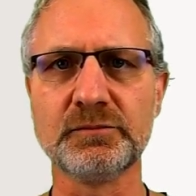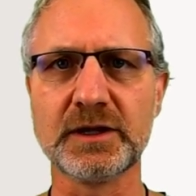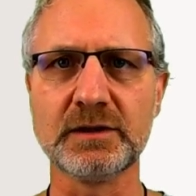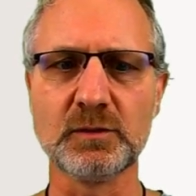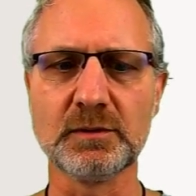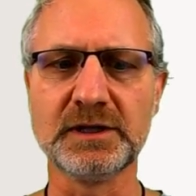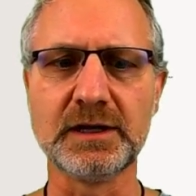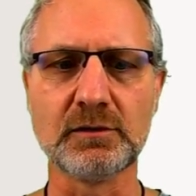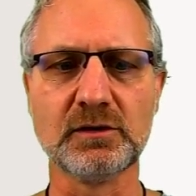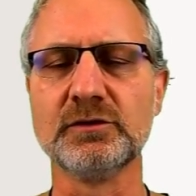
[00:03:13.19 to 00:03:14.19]
it will be
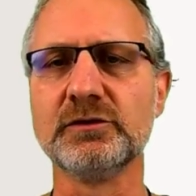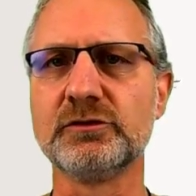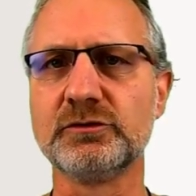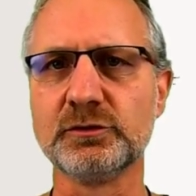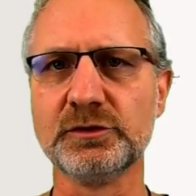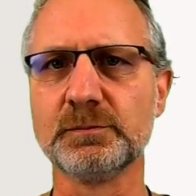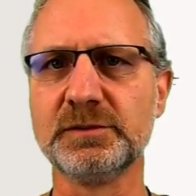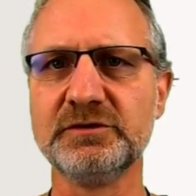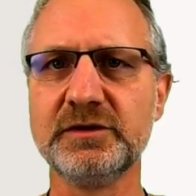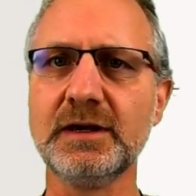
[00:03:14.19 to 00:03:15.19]
downloaded to your
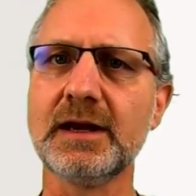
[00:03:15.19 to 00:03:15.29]
PC,